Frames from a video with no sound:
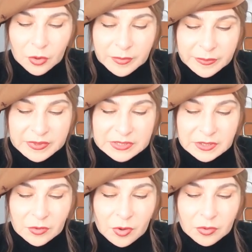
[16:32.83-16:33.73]
or maybe it's
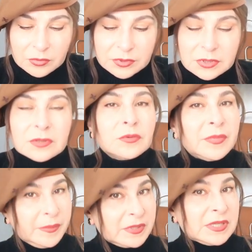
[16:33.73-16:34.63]
a gold
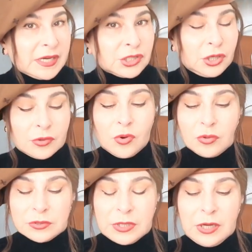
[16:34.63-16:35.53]
maybe it's actually
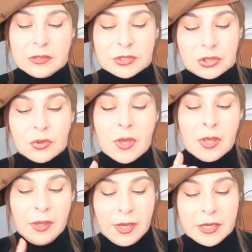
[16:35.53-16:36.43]
gold color so
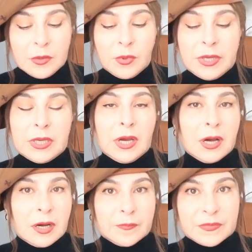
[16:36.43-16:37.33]
anyway
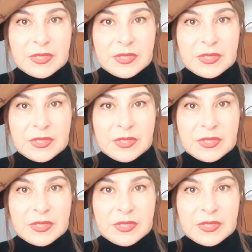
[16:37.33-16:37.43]
um,